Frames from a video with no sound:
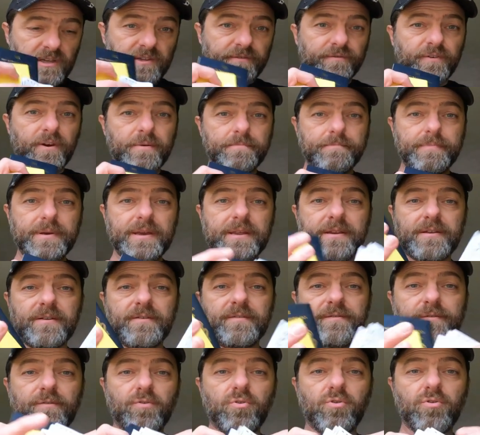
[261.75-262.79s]
this front bit
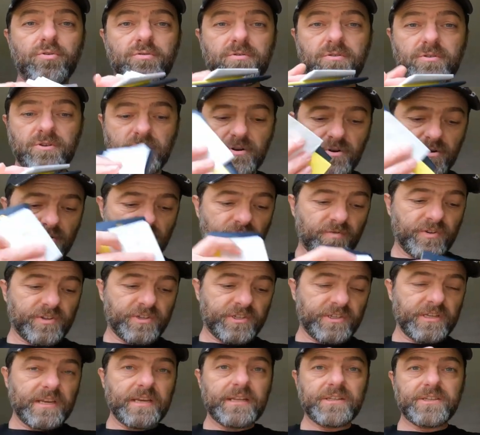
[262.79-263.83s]
for
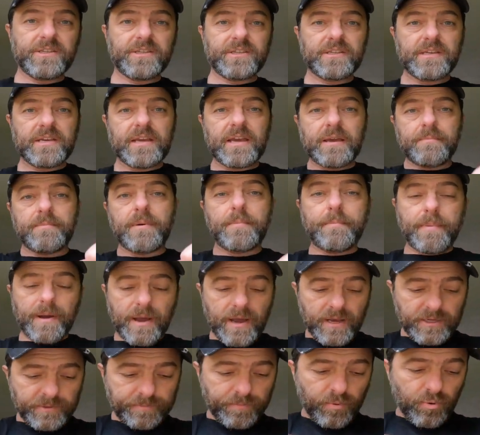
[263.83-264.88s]
receipts and my
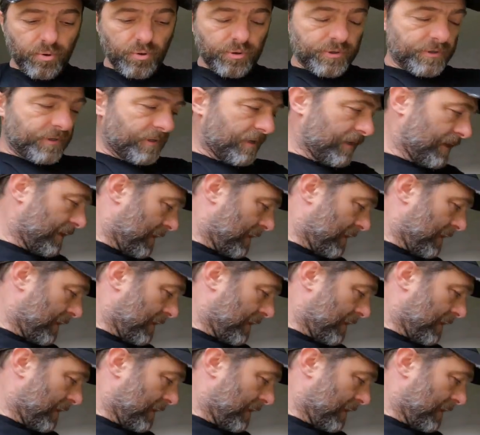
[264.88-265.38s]
passport